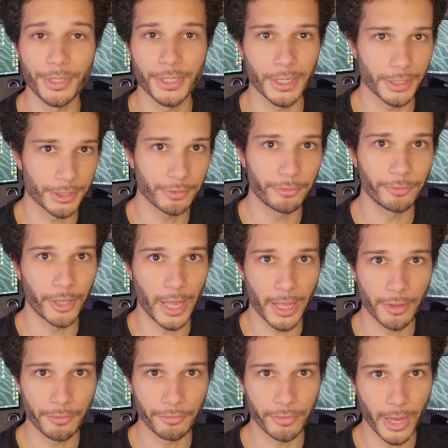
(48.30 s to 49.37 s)
because of
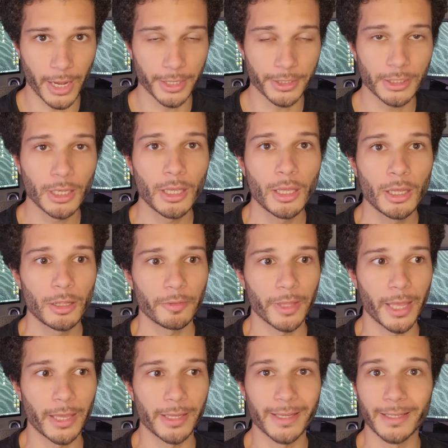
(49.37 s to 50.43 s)
that fact
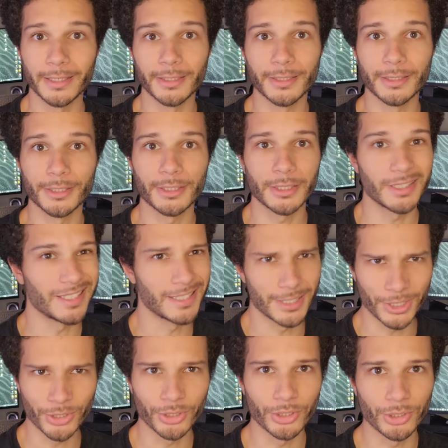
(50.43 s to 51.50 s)
that it is
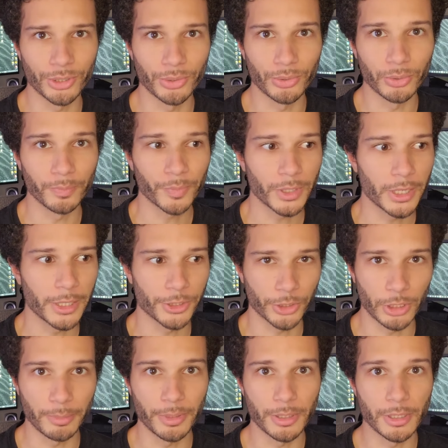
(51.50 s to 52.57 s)
easier to do, it's
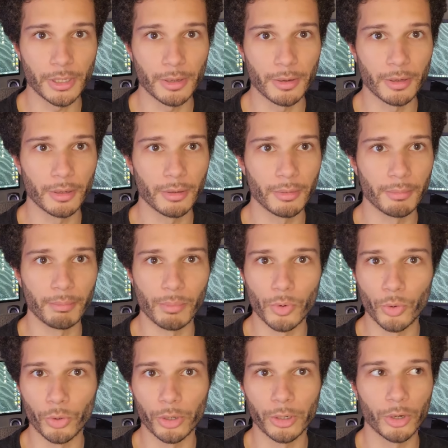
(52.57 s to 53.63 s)
going to be
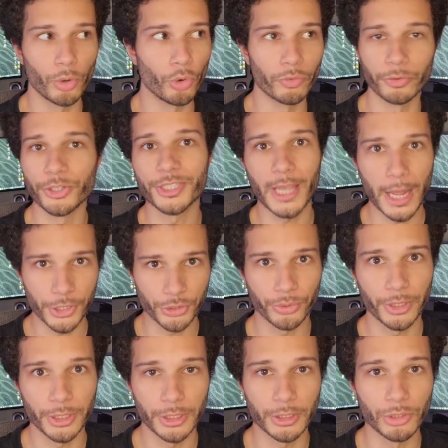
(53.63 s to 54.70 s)
more
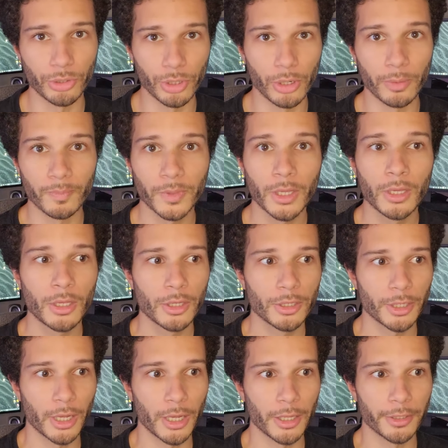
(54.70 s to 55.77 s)
oversaturated.
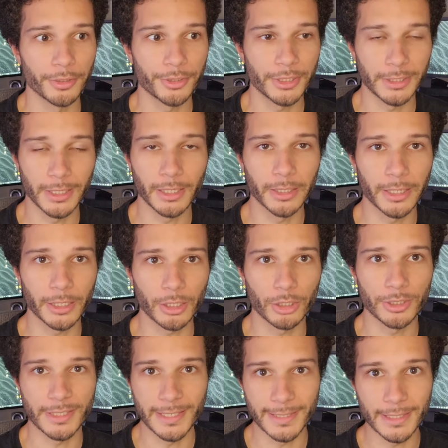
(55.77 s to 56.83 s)
To get like
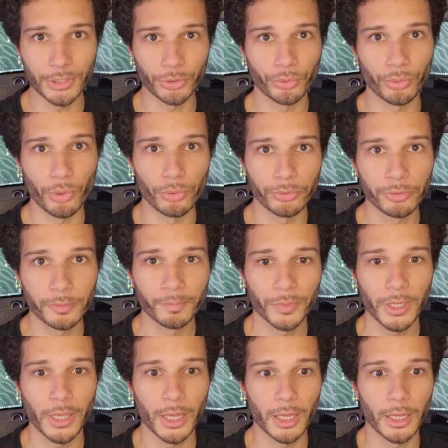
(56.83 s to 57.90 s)
decent growth,
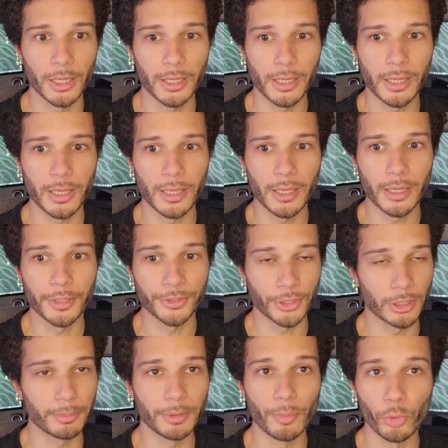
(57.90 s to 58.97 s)
it's
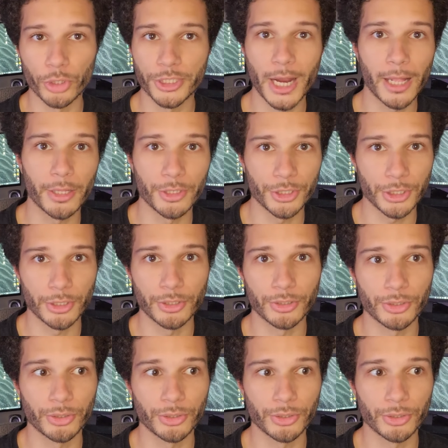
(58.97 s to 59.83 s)
going to be more challenging